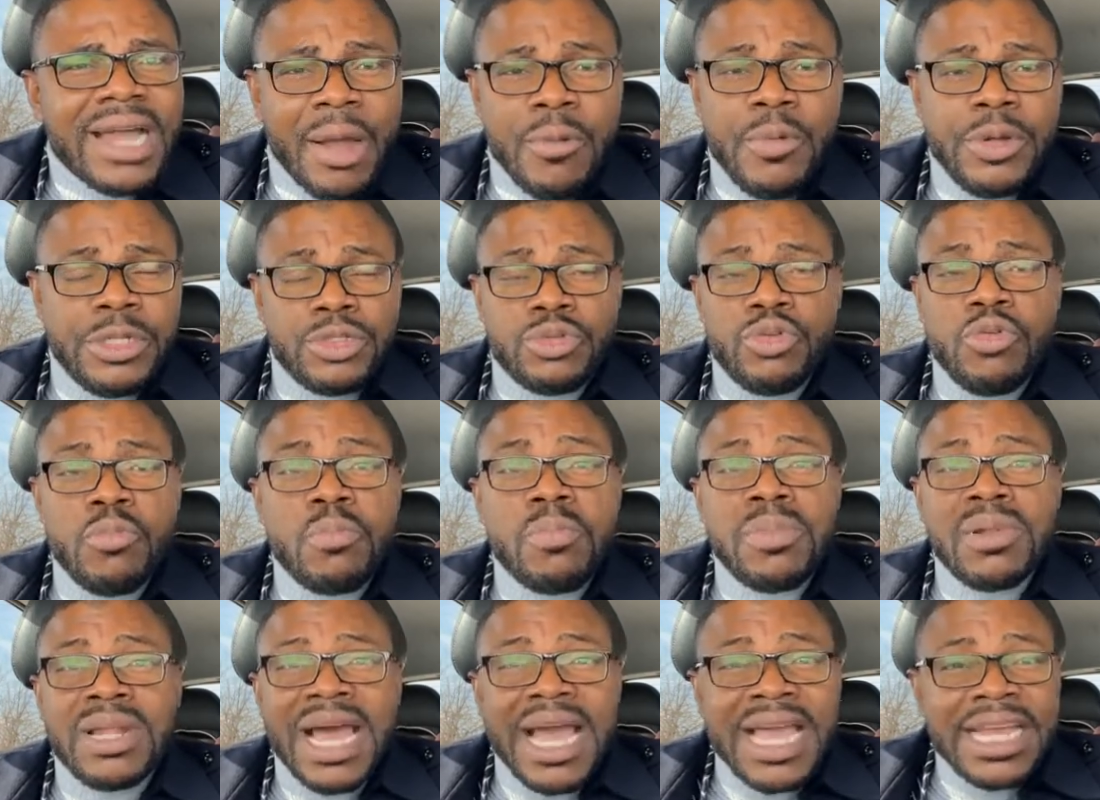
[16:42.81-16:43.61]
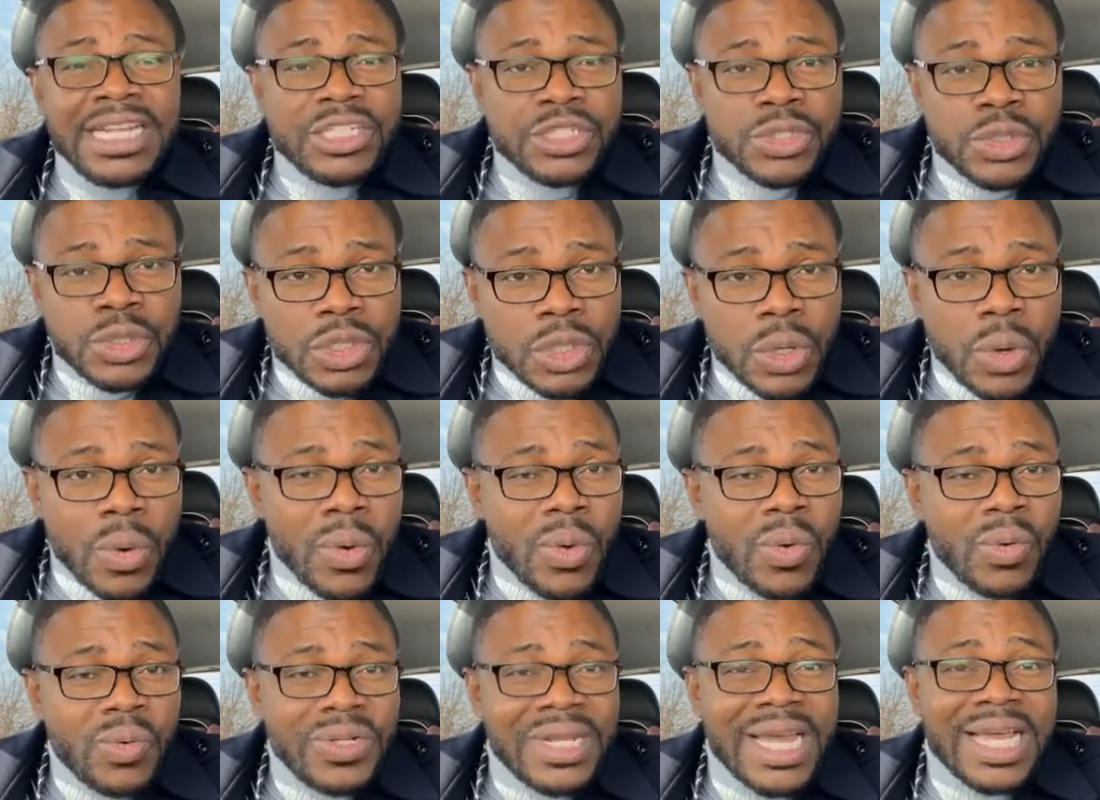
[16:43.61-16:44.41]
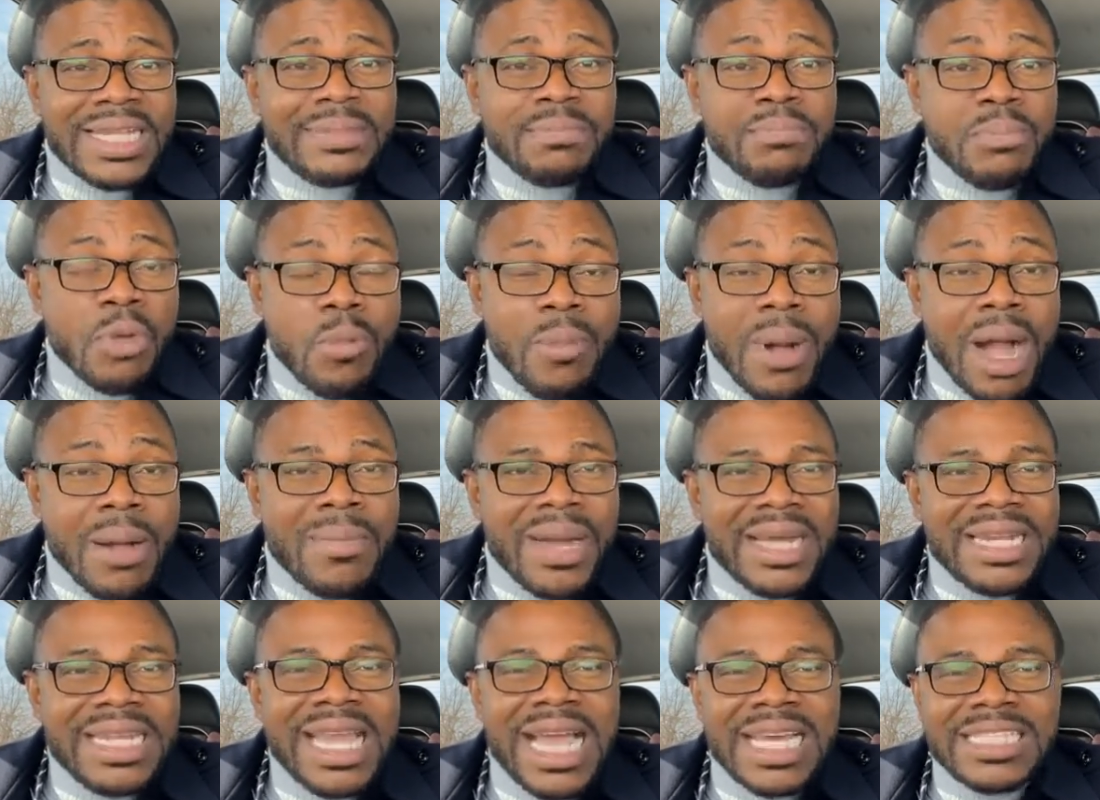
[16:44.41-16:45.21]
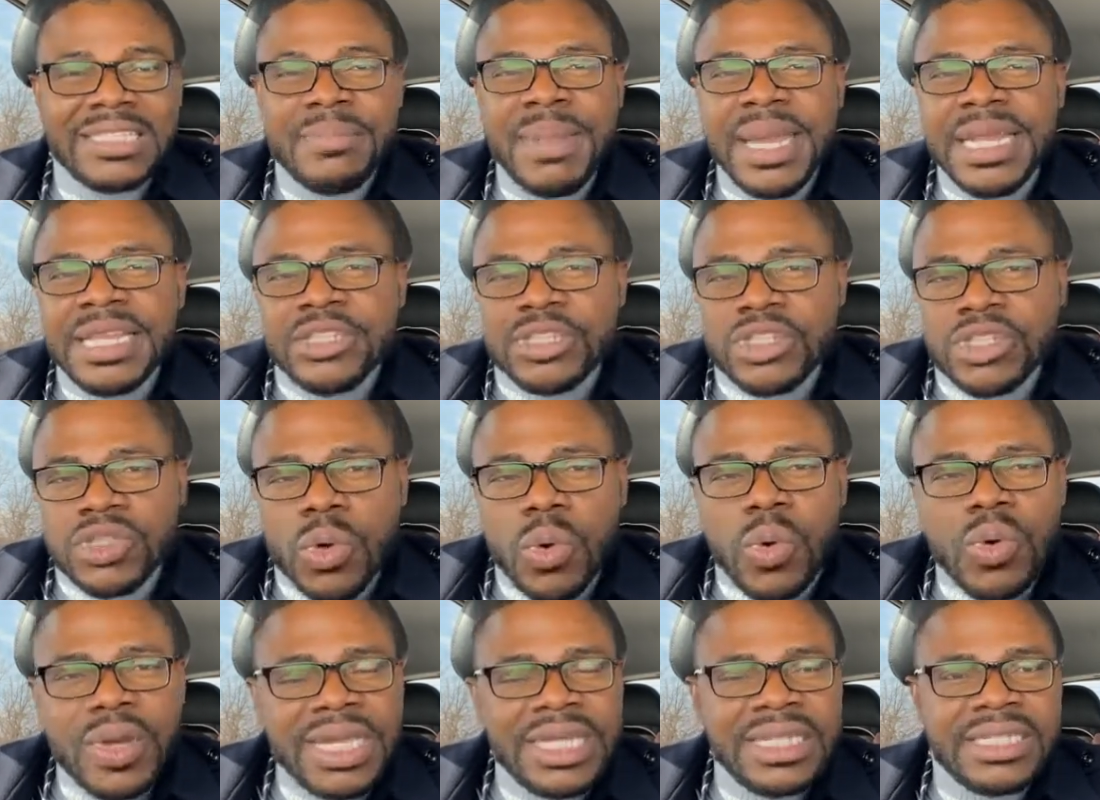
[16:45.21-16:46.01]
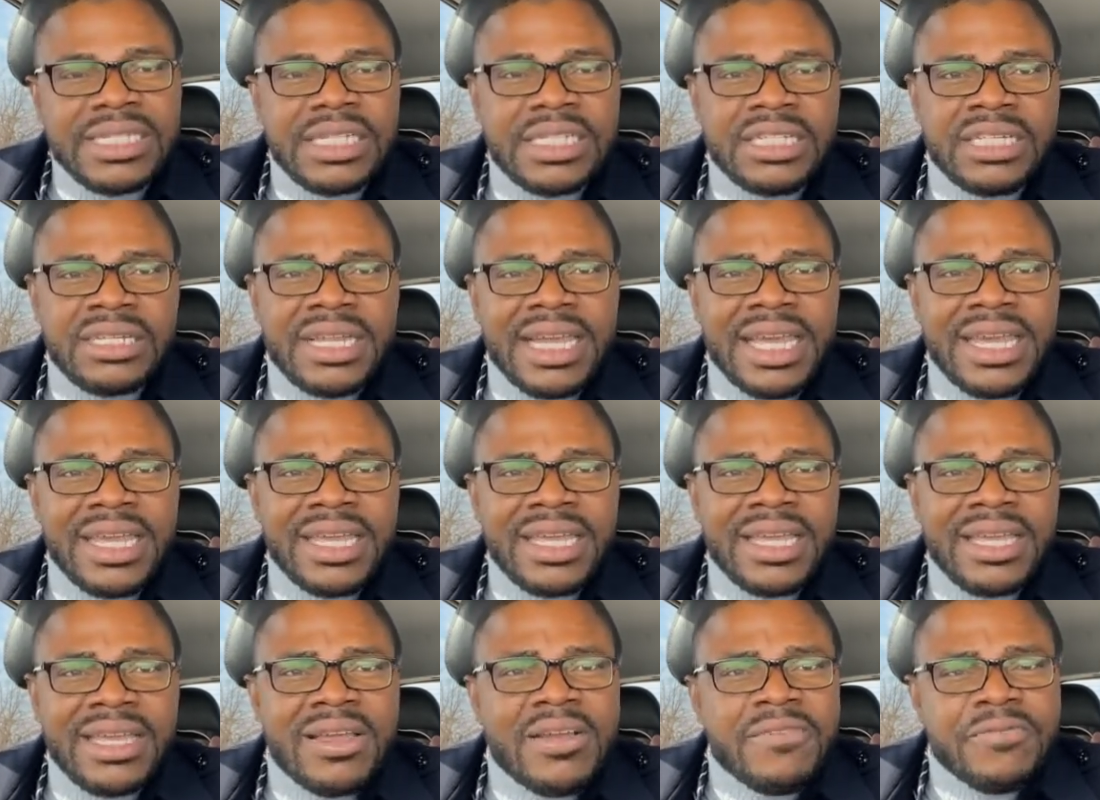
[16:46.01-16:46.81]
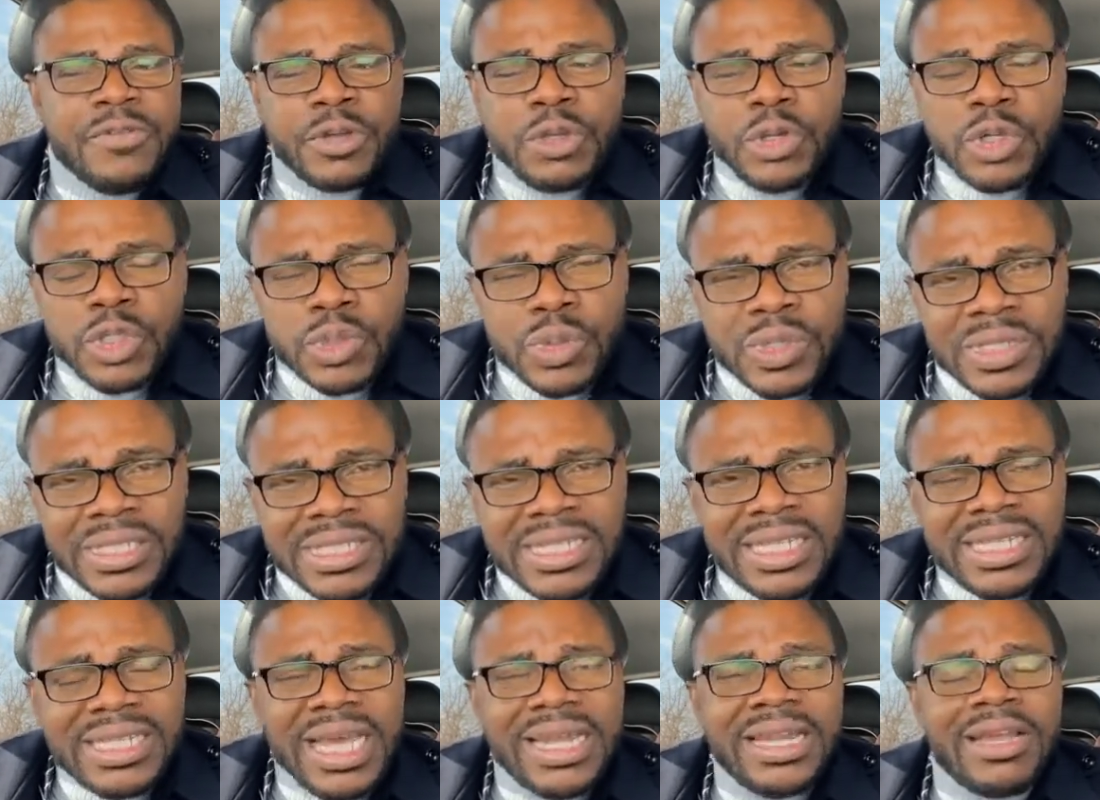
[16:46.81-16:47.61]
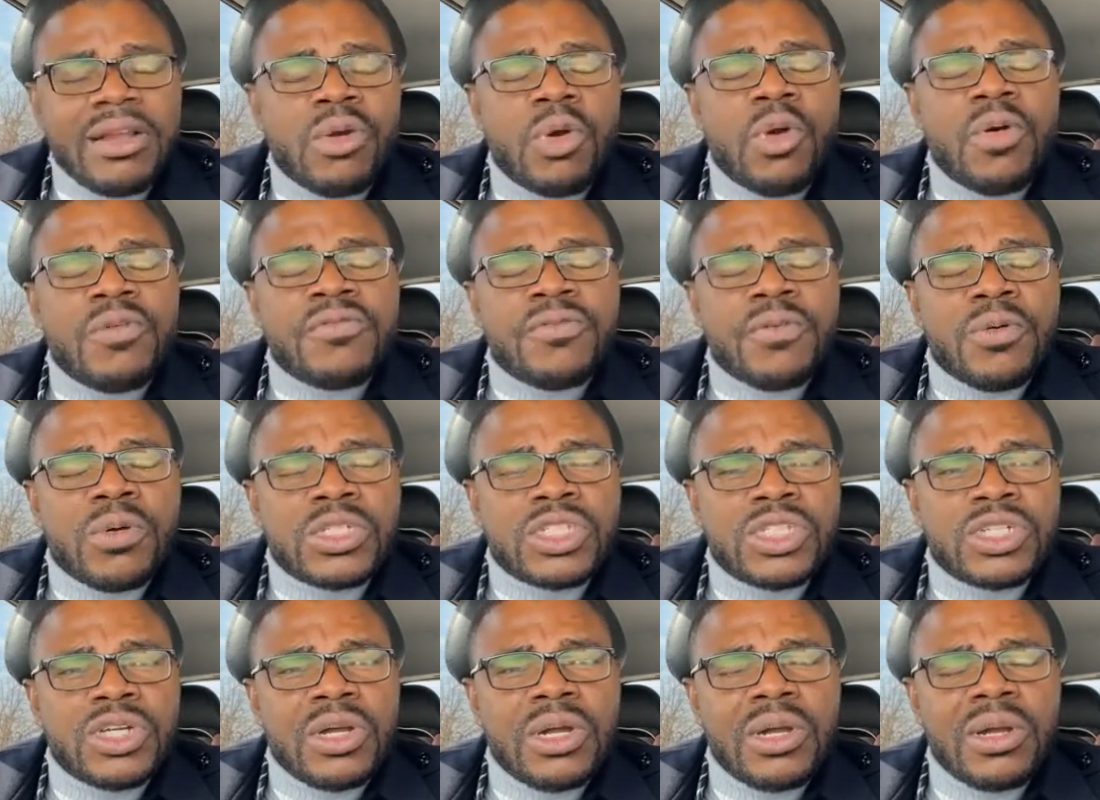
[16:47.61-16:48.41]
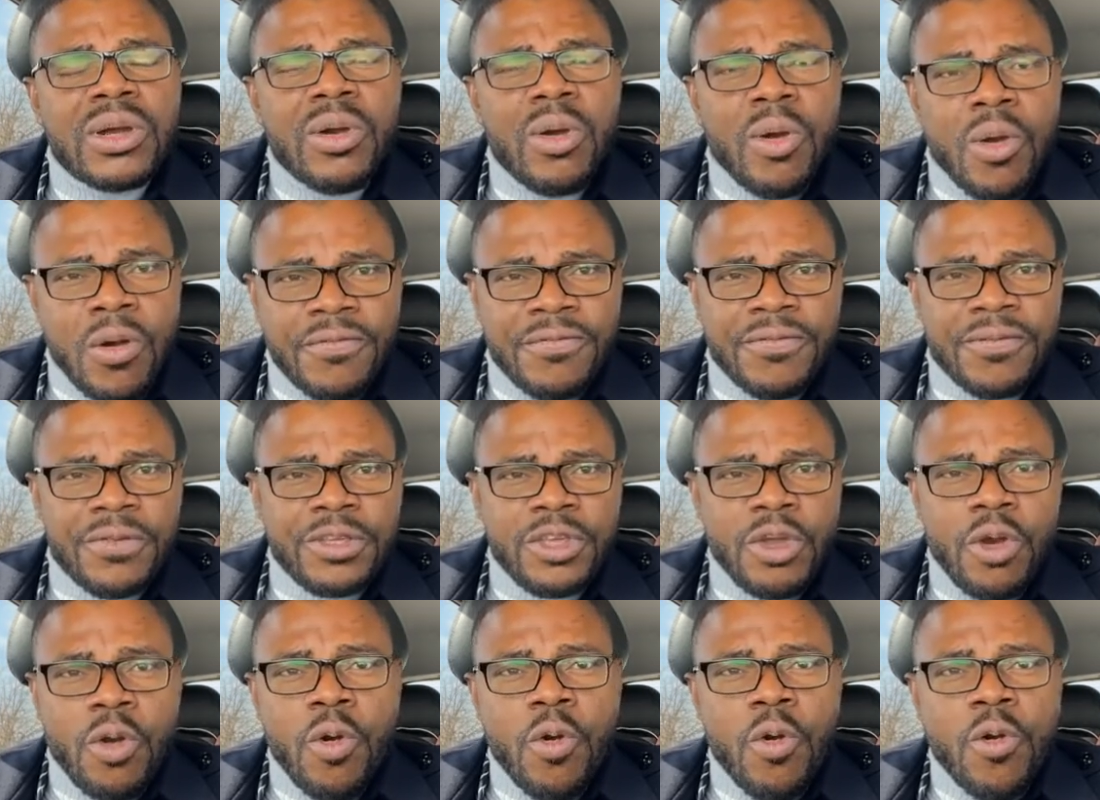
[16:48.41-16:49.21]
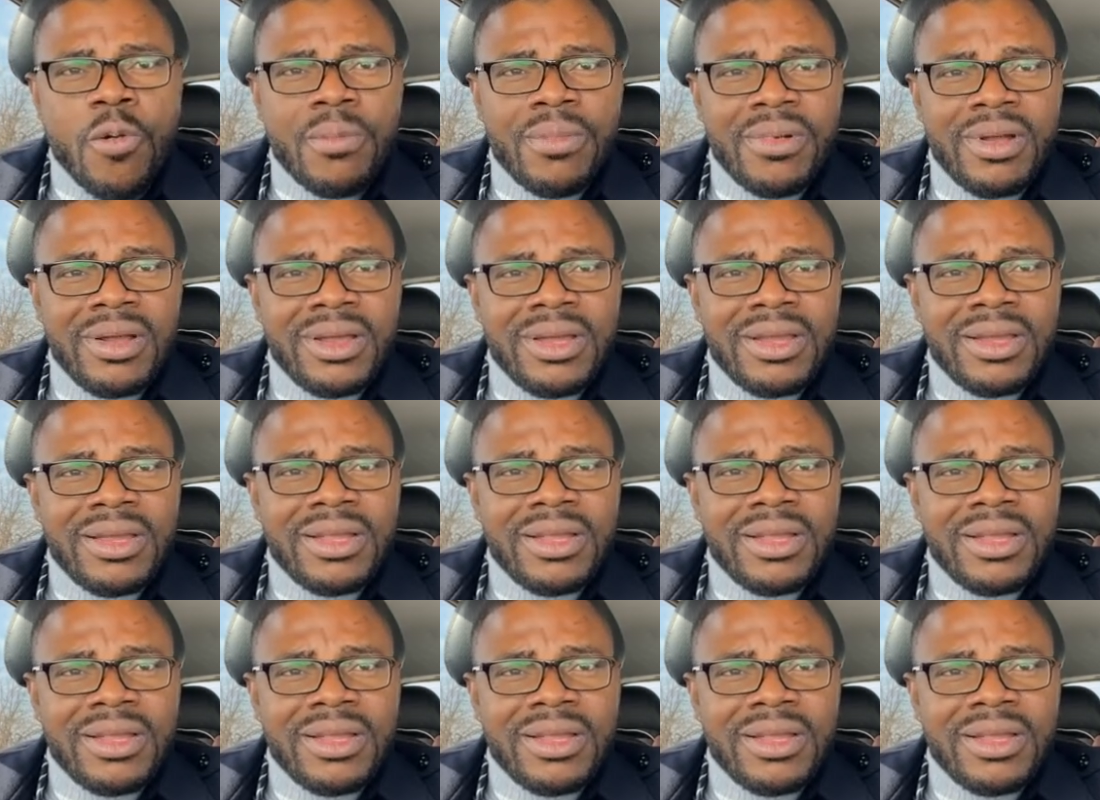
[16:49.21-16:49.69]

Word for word: Are we too blind to know that mobile money has made it so easy today for you to sit at the comfort of your home